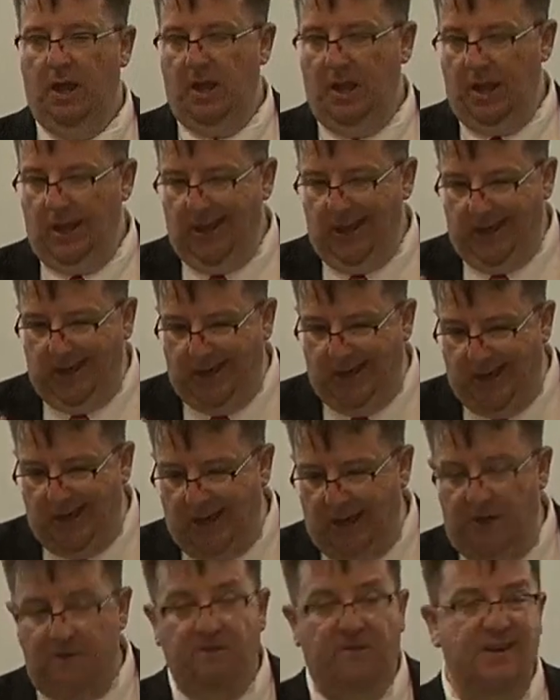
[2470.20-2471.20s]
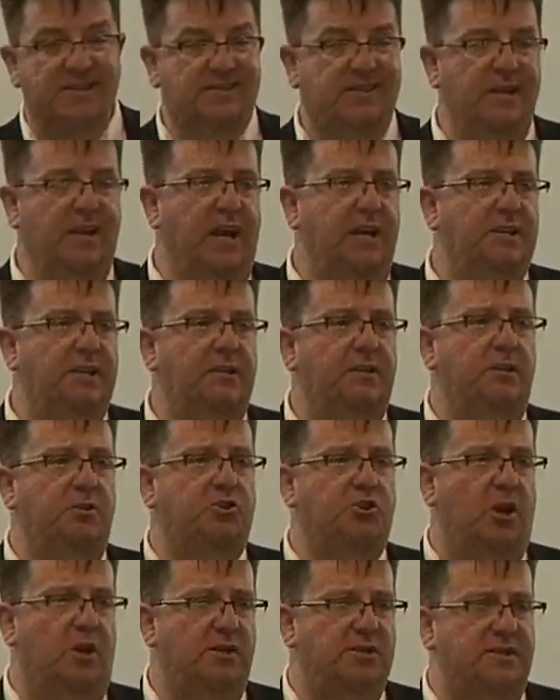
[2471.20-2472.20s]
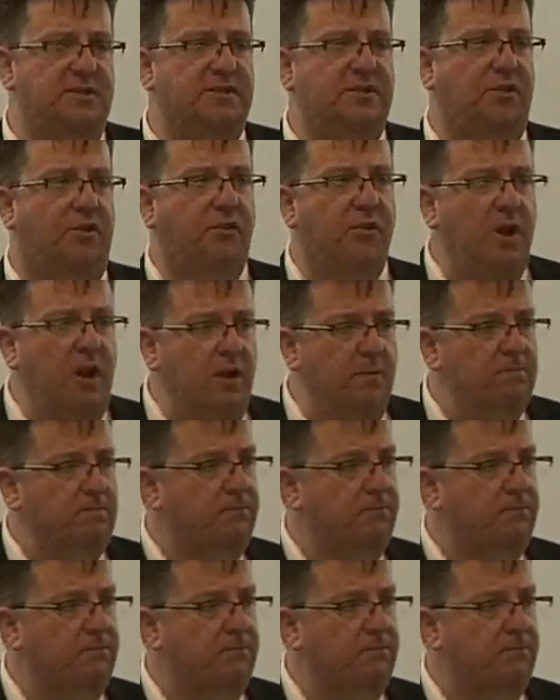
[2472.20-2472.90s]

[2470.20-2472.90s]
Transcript: He investigated in Genesis 3.